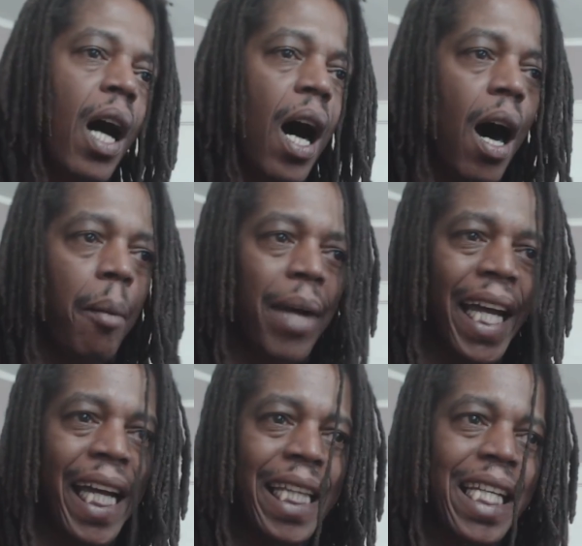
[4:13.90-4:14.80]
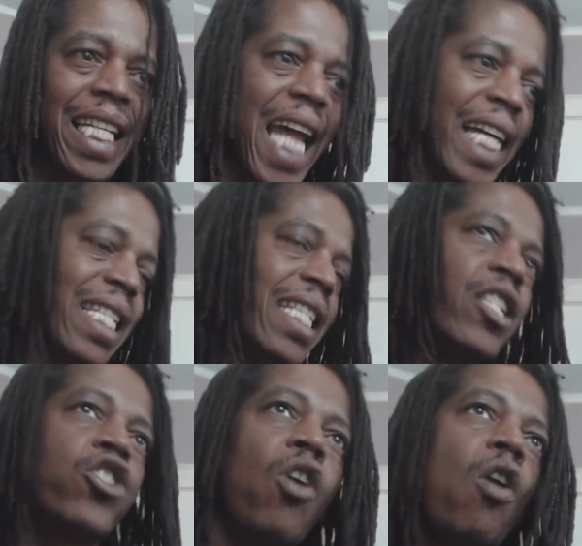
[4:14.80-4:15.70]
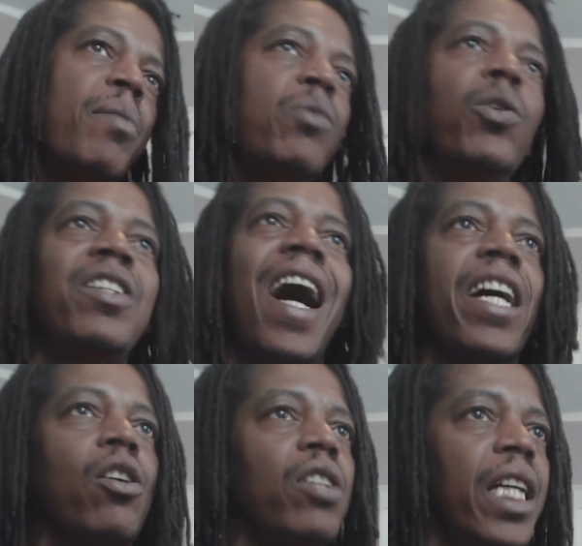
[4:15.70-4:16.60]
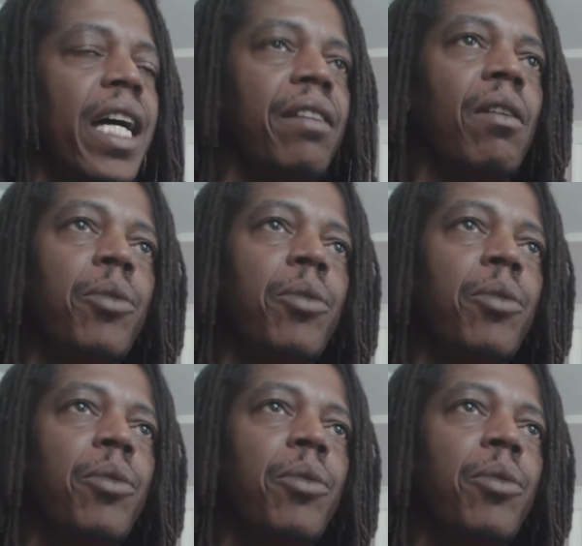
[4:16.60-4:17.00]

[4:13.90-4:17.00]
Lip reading: And the next installment will tie it all together.